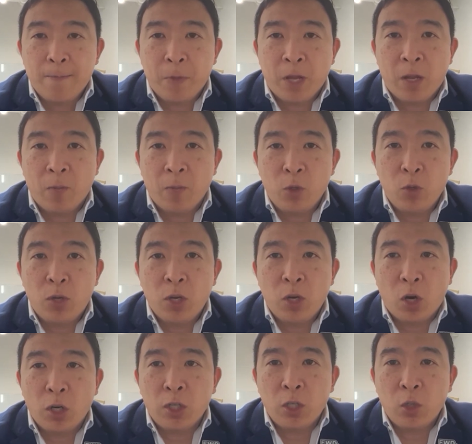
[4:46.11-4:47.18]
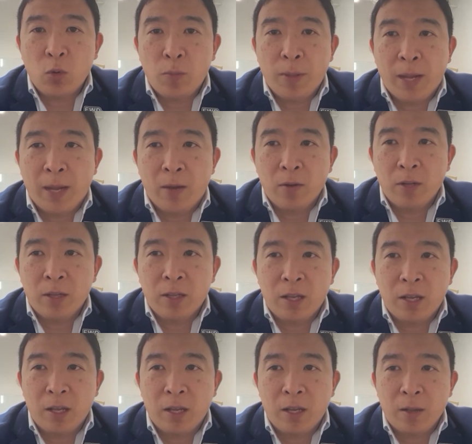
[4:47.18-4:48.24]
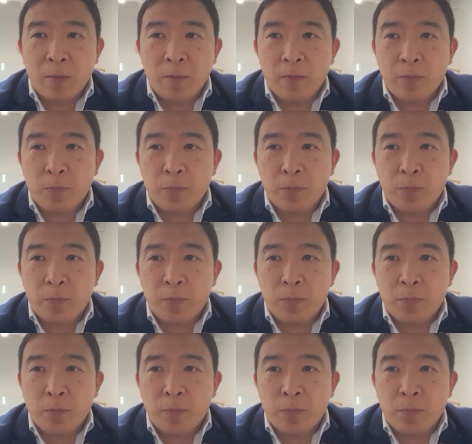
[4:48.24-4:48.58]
You can argue about the